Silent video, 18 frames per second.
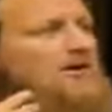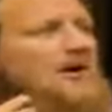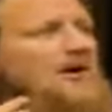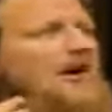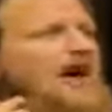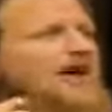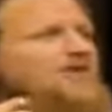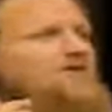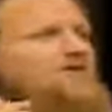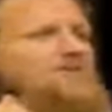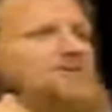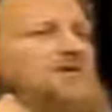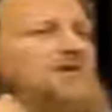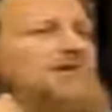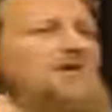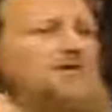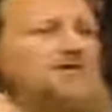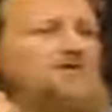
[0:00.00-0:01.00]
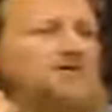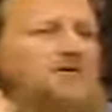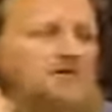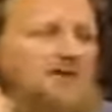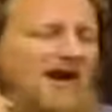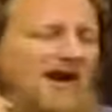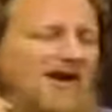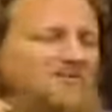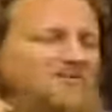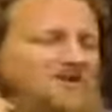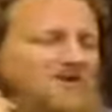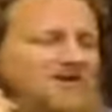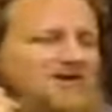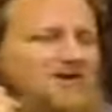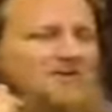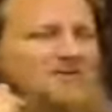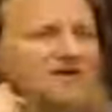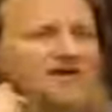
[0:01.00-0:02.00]
going to have to be perhaps a
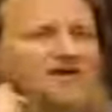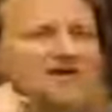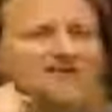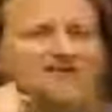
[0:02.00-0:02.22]
little bit